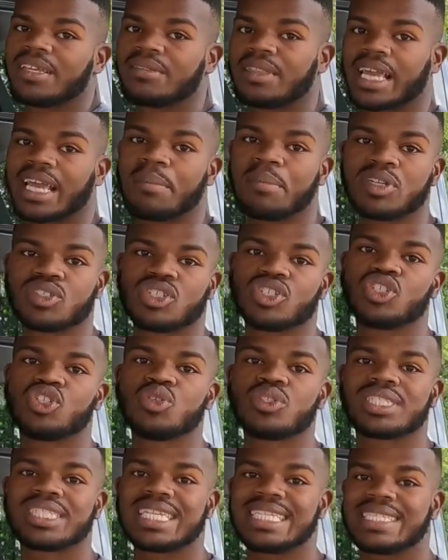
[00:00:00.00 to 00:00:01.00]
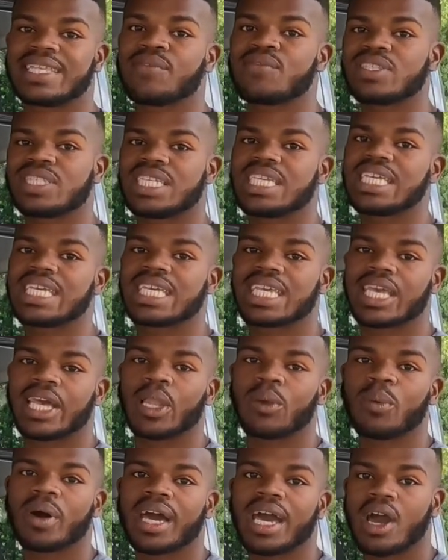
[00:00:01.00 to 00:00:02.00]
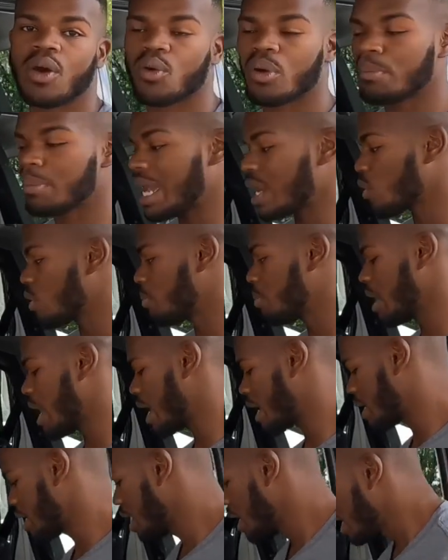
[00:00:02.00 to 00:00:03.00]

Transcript: Like I mentioned, it uses a 17 kilowatt hour battery pack.